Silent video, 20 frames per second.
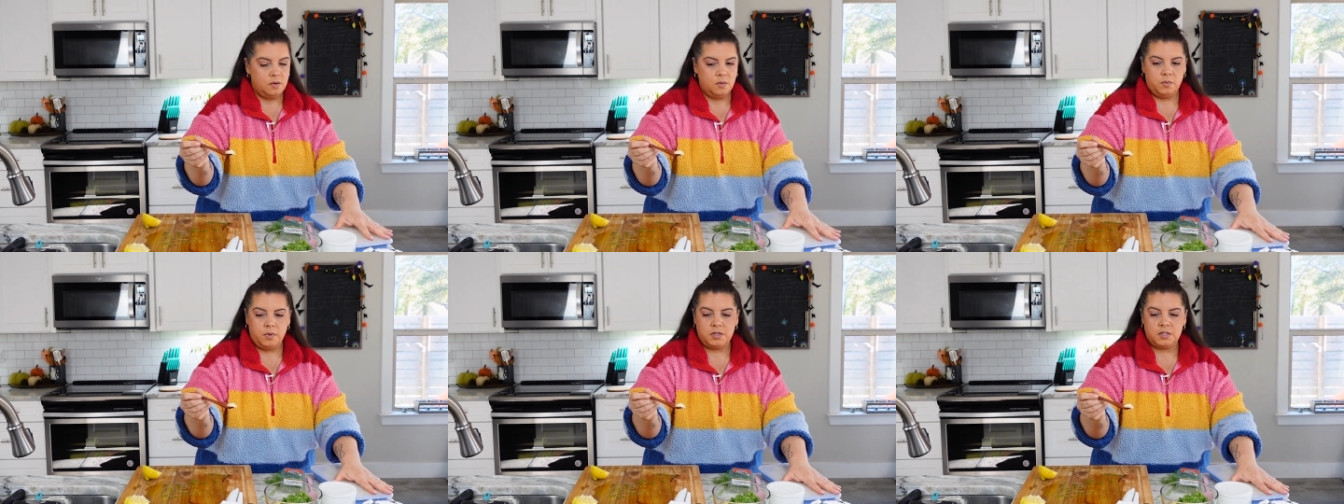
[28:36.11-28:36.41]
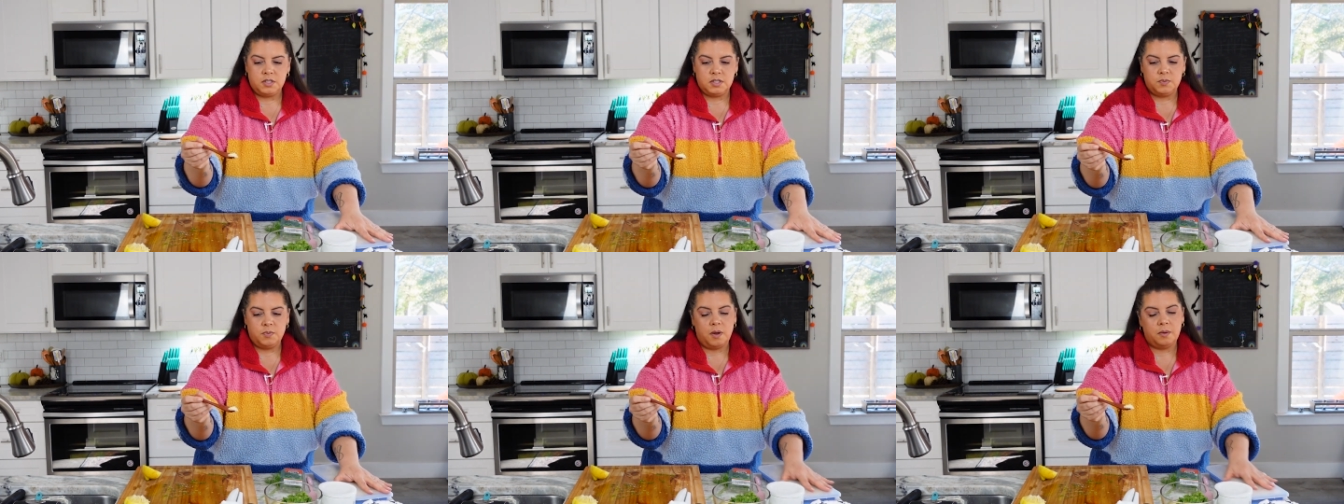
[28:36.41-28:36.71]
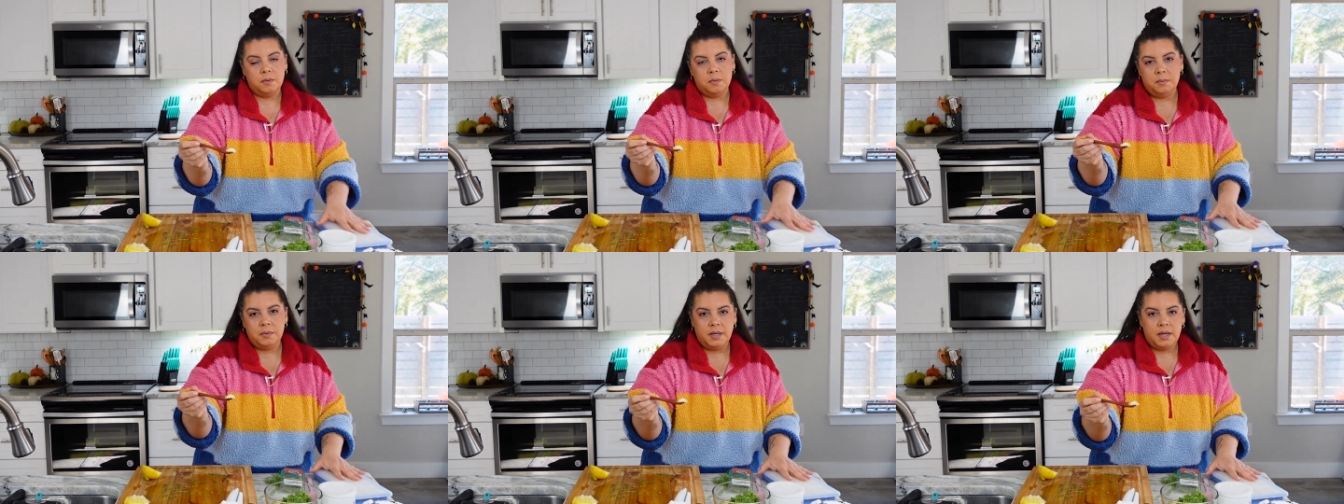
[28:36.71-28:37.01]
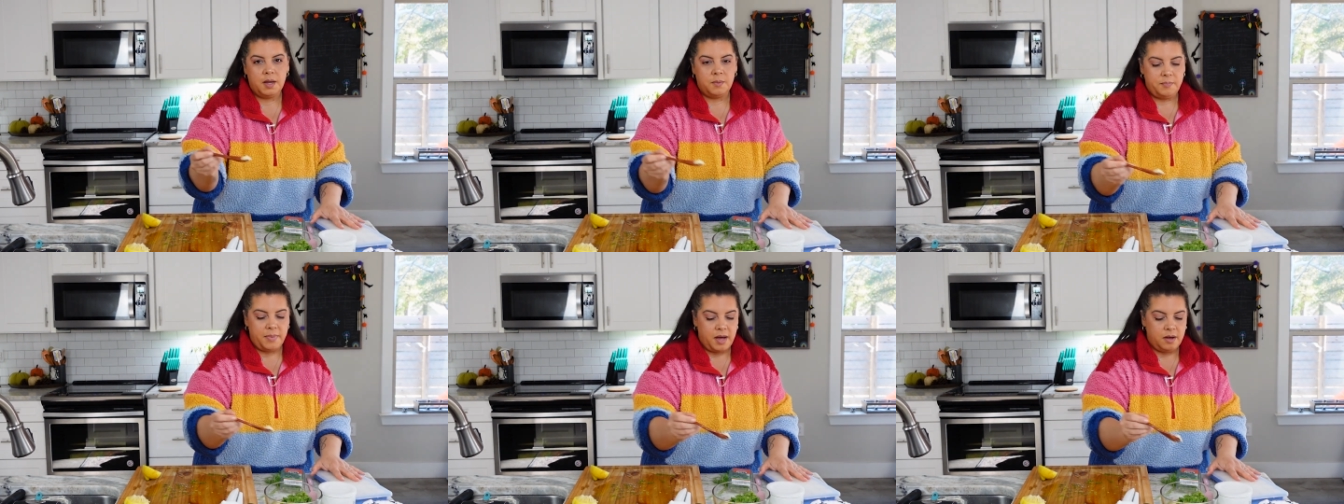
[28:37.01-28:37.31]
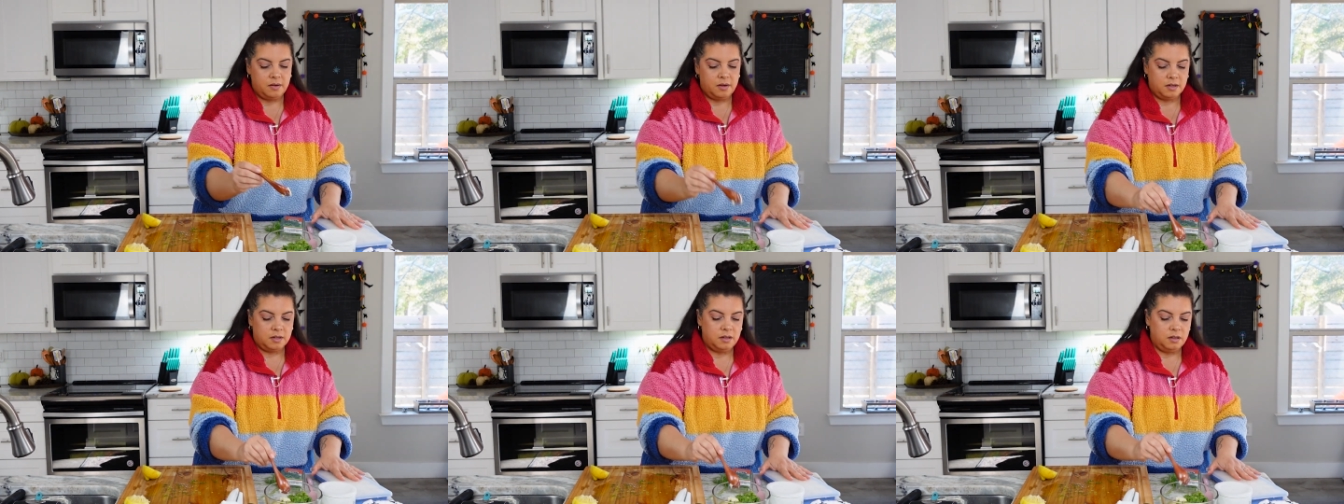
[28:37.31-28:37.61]
which is probably
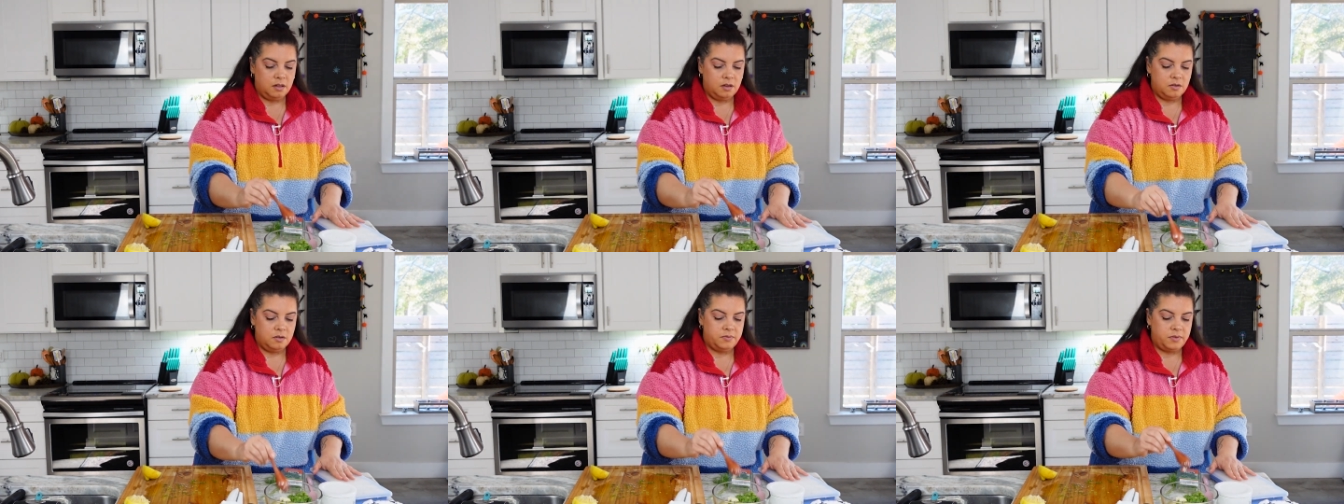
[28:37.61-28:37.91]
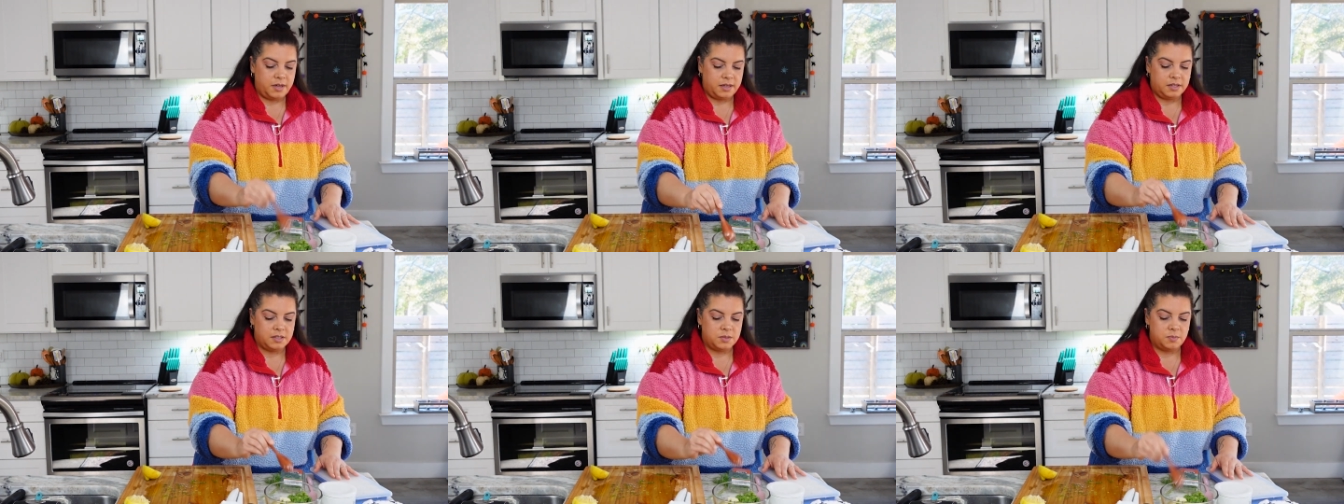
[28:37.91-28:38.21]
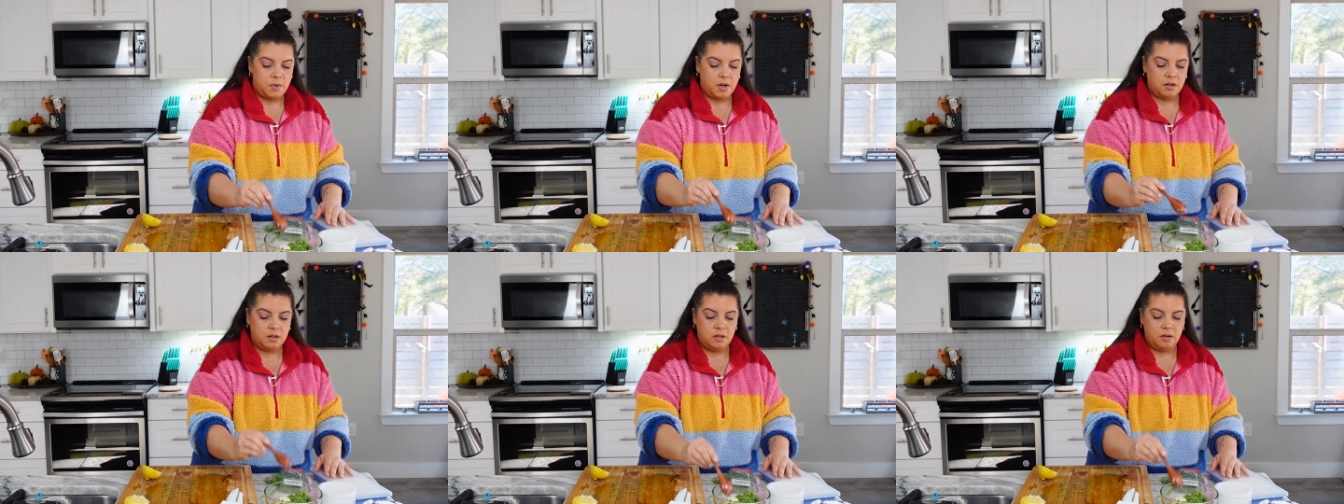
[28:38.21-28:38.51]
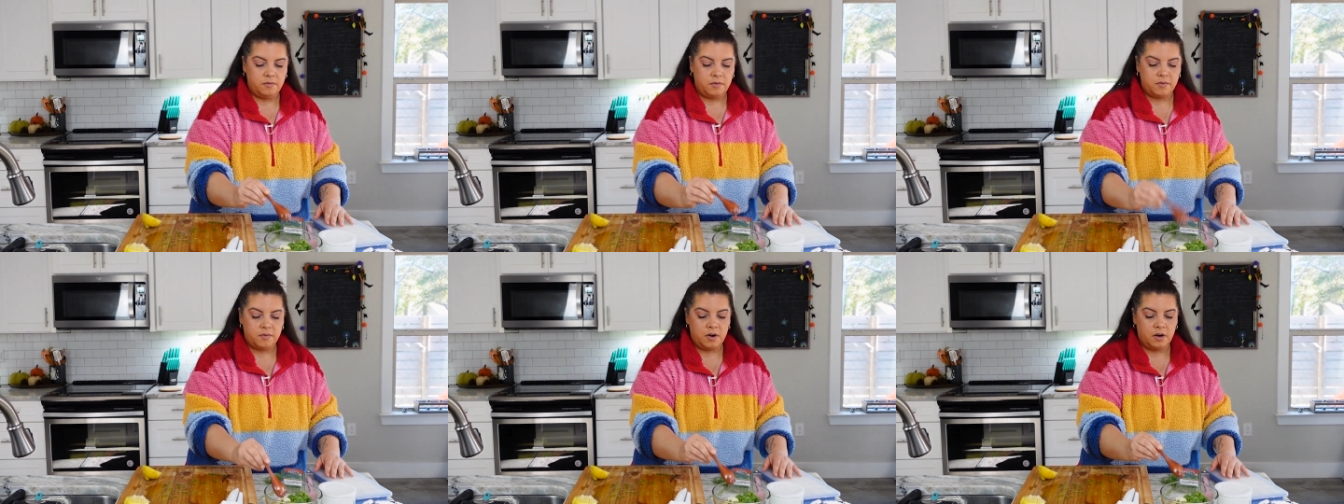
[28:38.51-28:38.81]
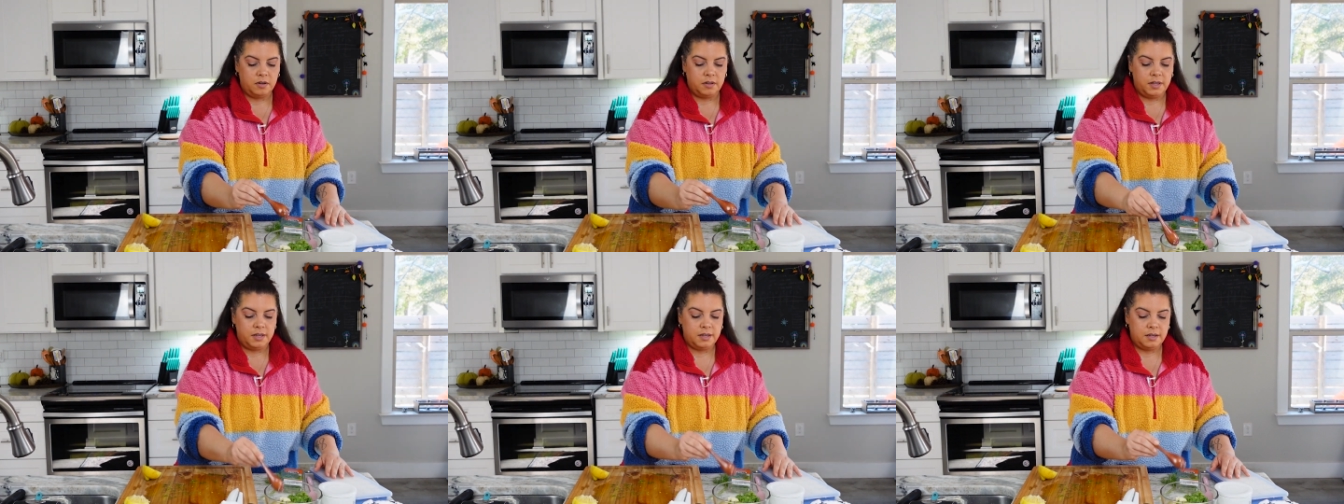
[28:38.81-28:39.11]
about a clove, like a small clove of
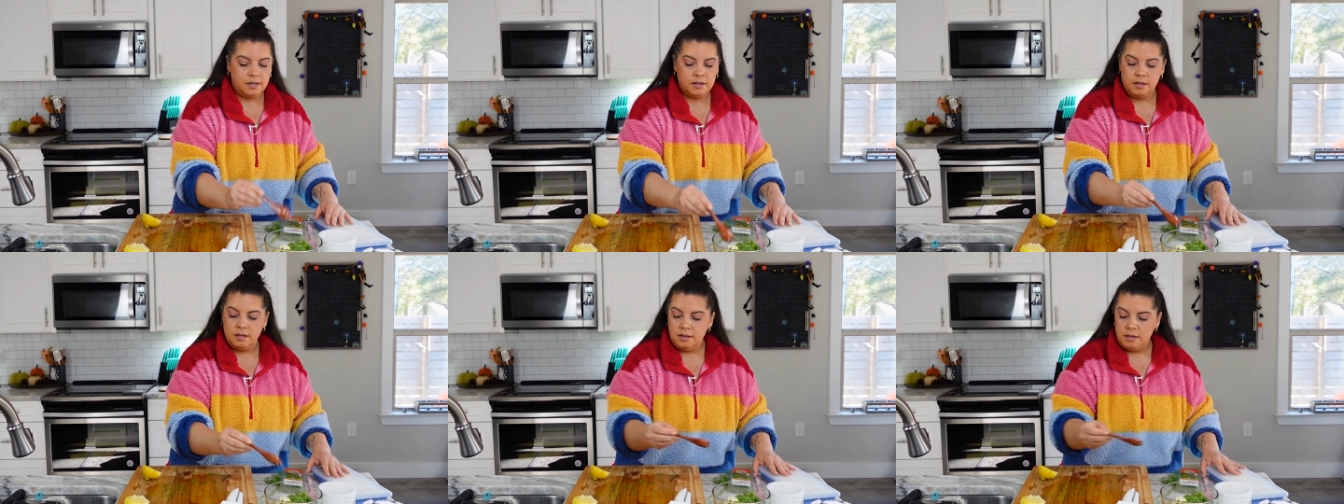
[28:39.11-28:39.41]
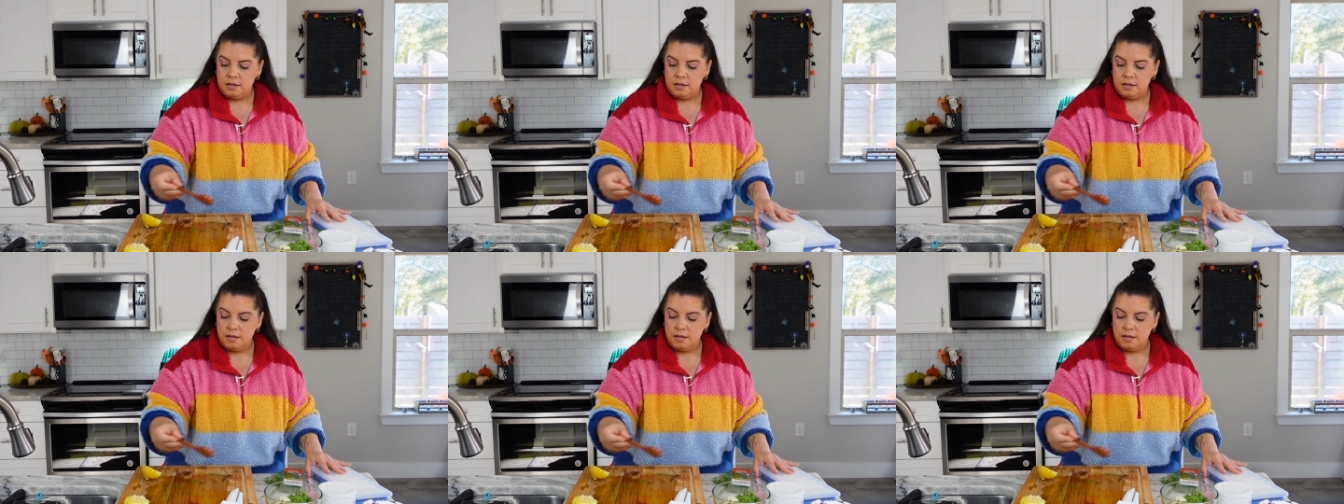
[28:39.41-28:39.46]
garlic.